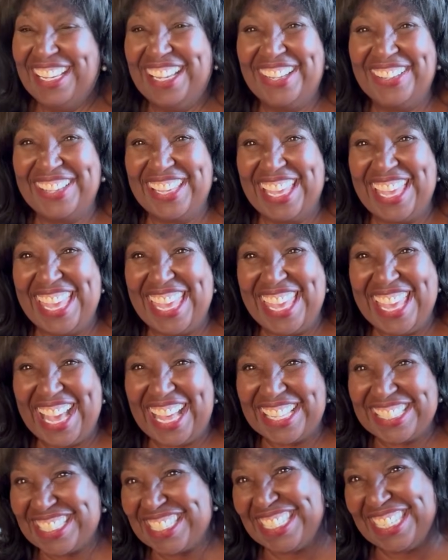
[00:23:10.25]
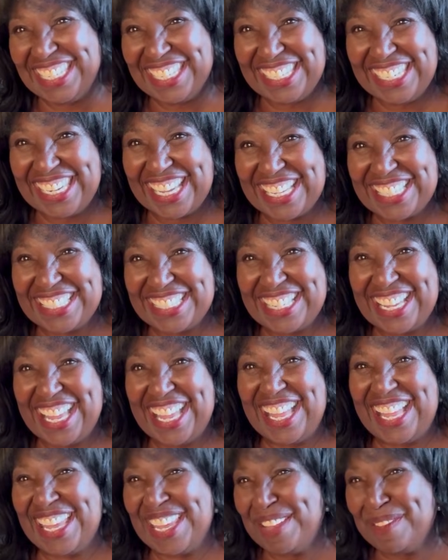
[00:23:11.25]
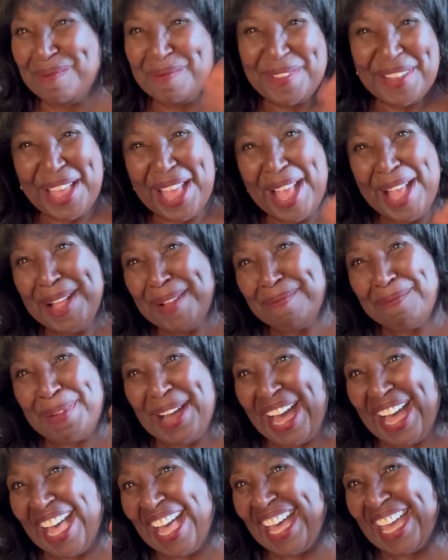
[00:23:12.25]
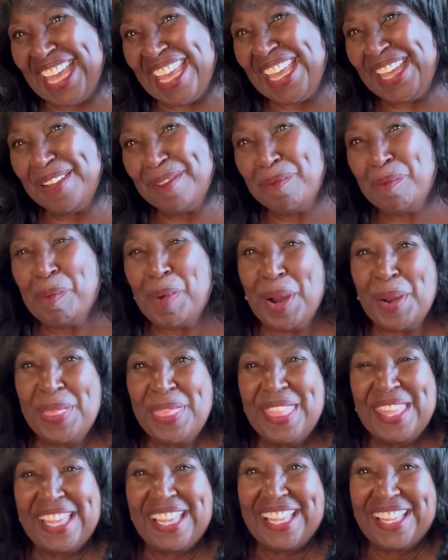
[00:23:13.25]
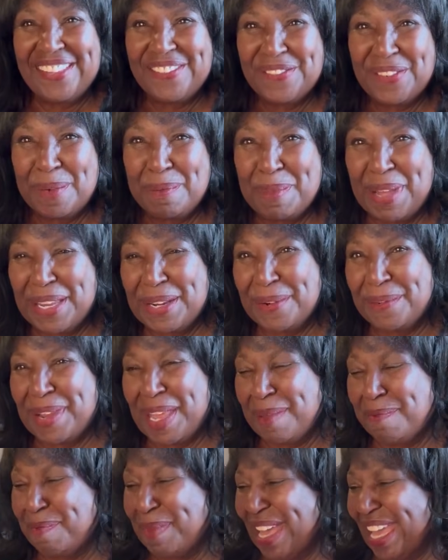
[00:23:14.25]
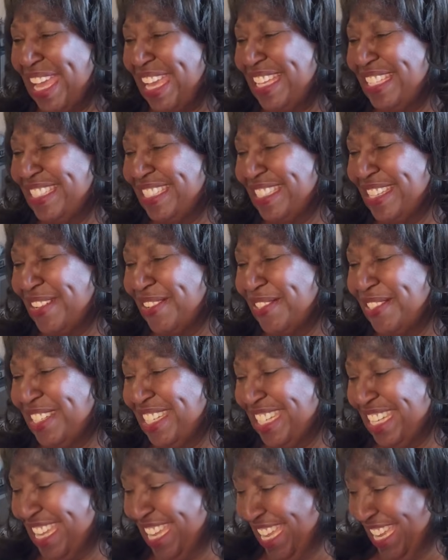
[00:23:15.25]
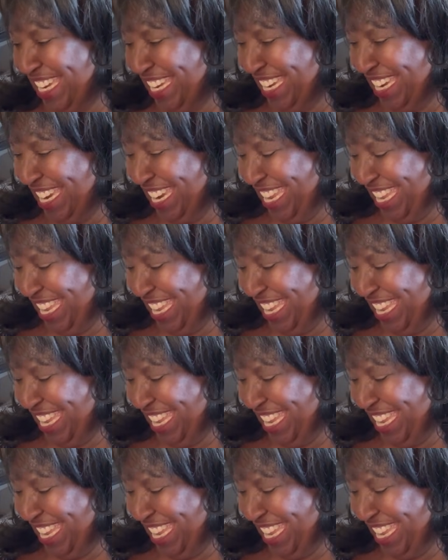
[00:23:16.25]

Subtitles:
Okay, I'll see you next time. Bye, Martha from Monterey Bay, Zone 10.